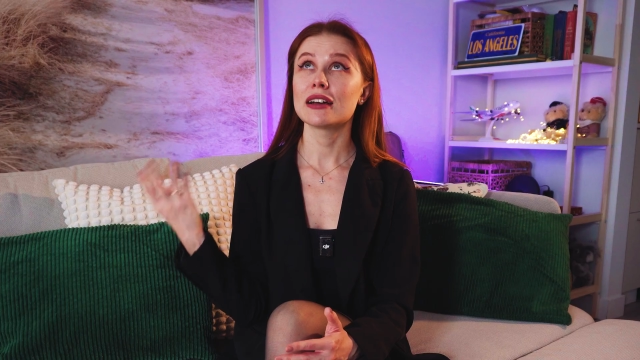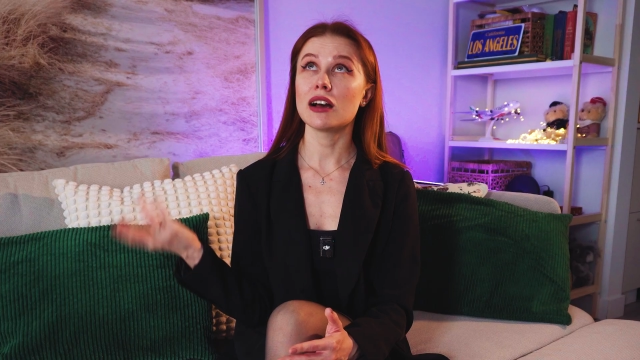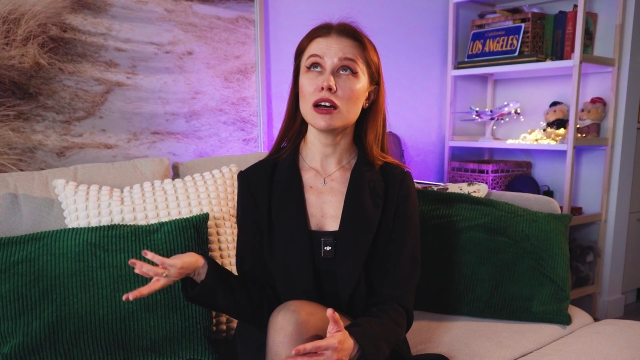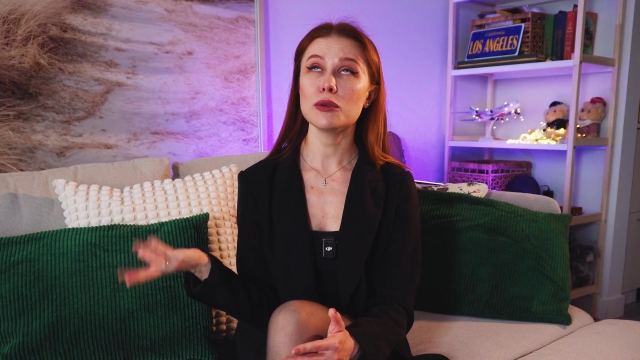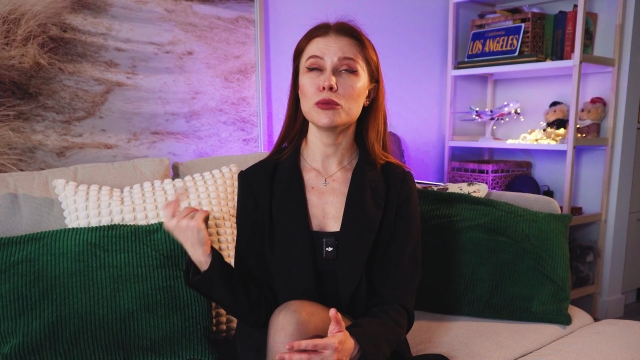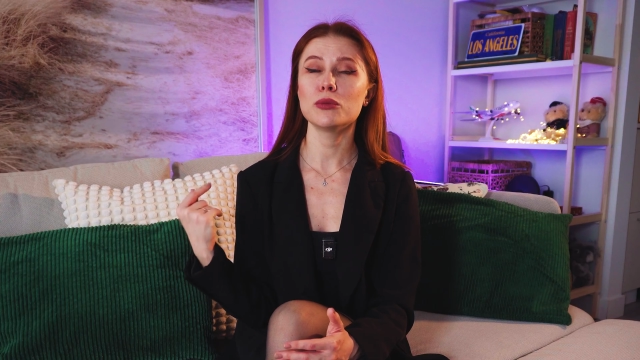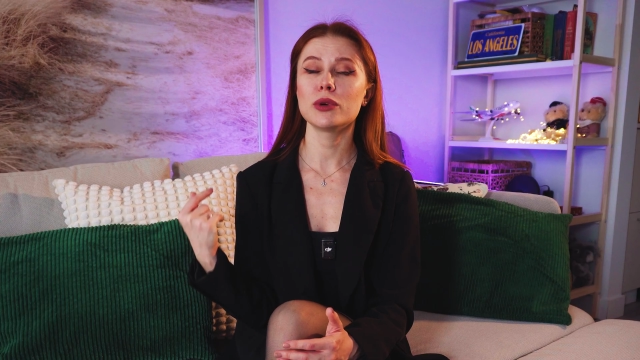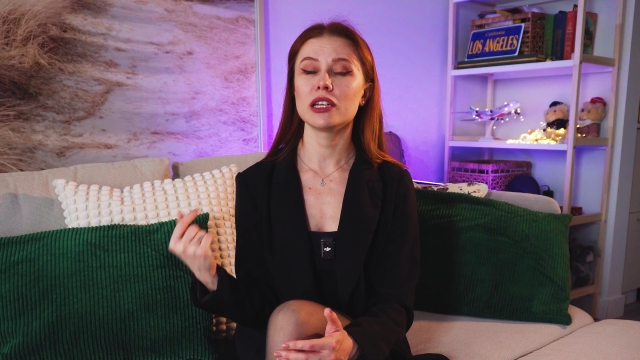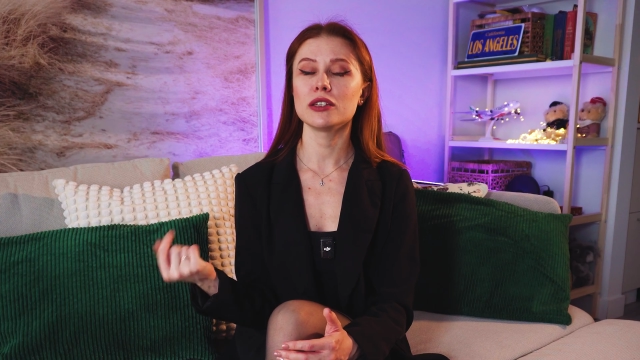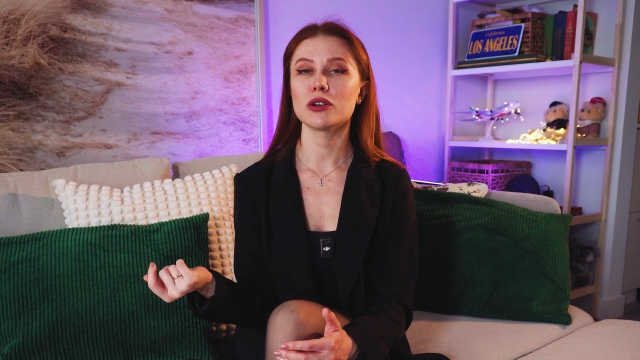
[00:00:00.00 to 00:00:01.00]
gum
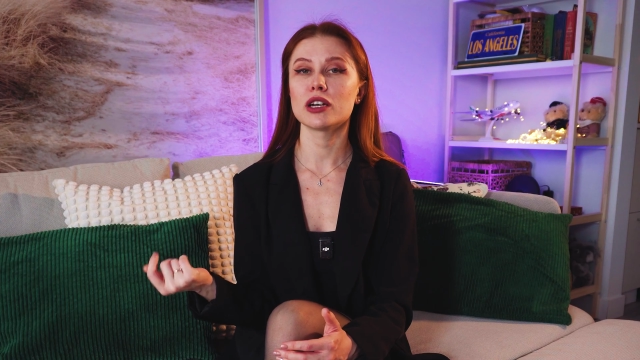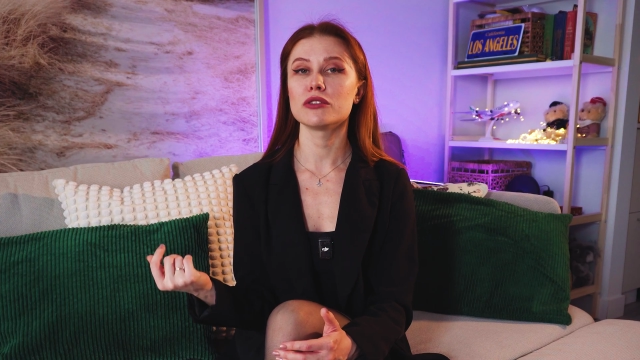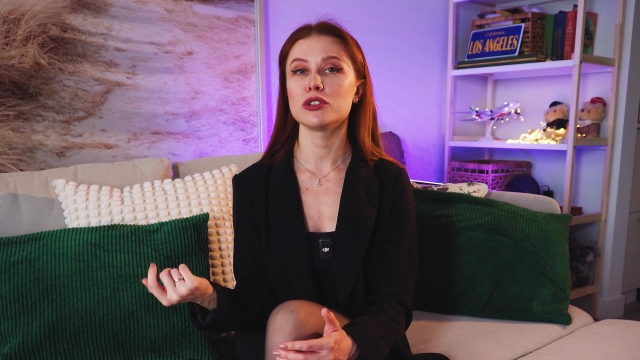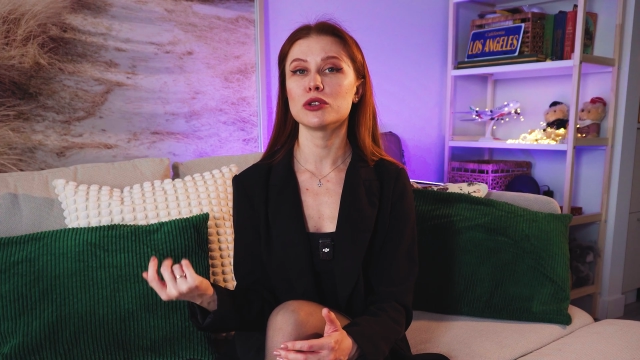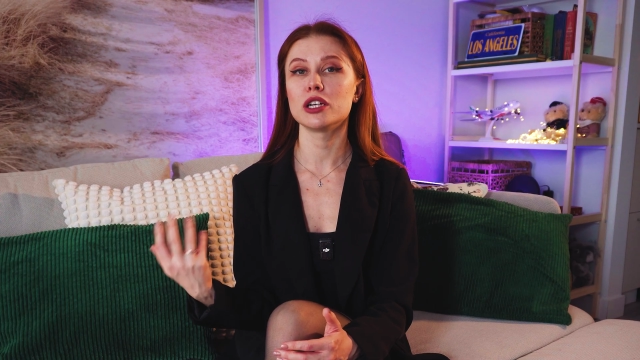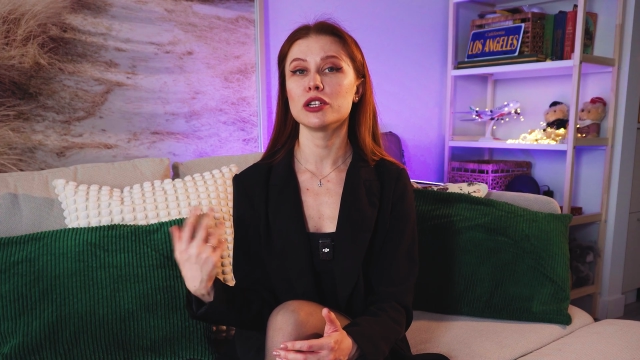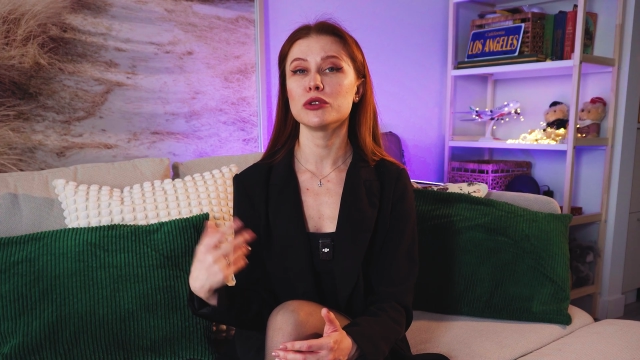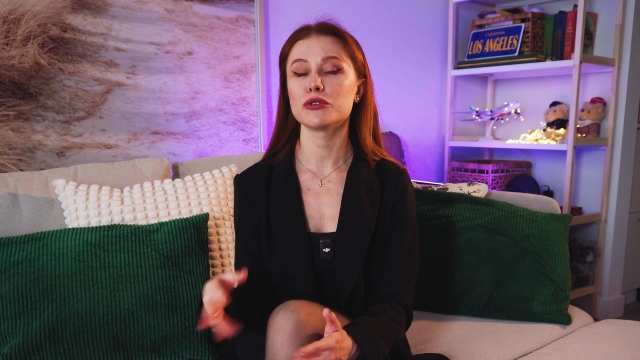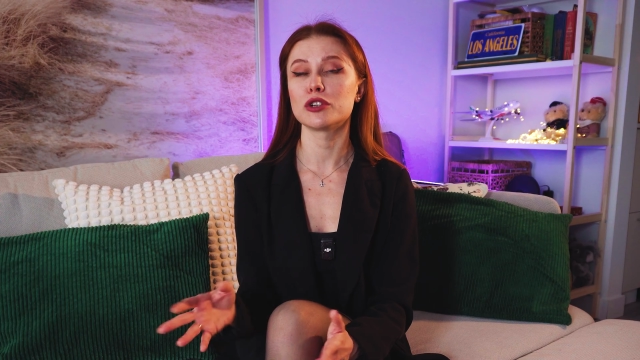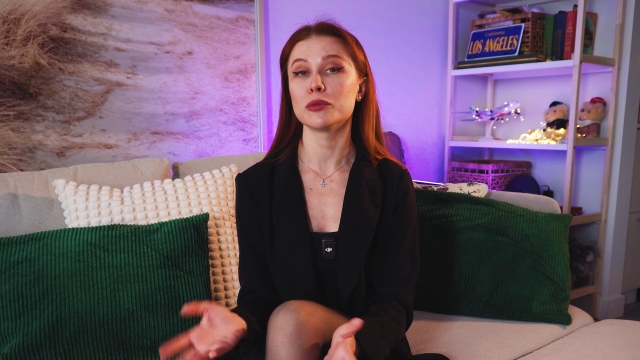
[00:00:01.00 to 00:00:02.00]
when you have your
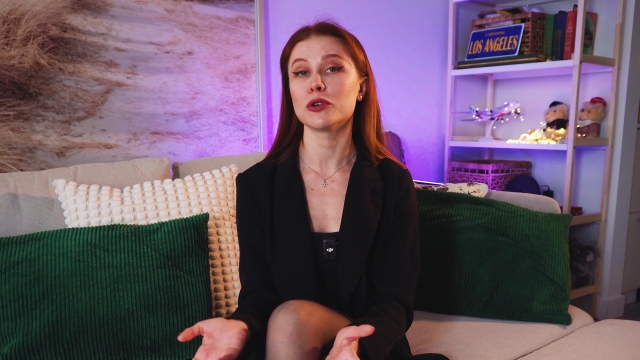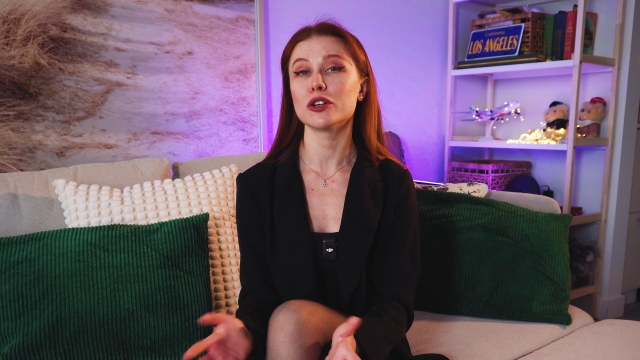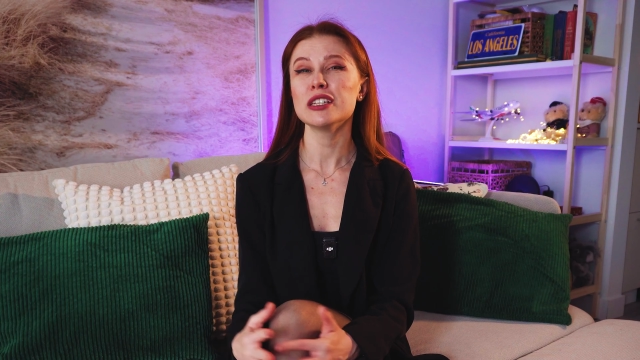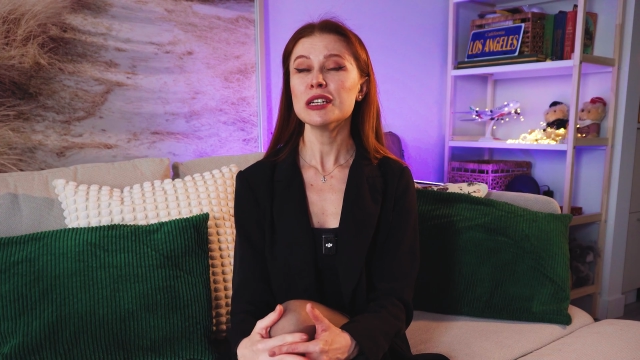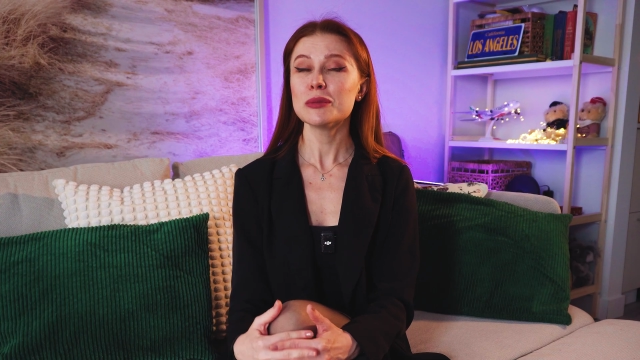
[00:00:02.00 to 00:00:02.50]
uniform on,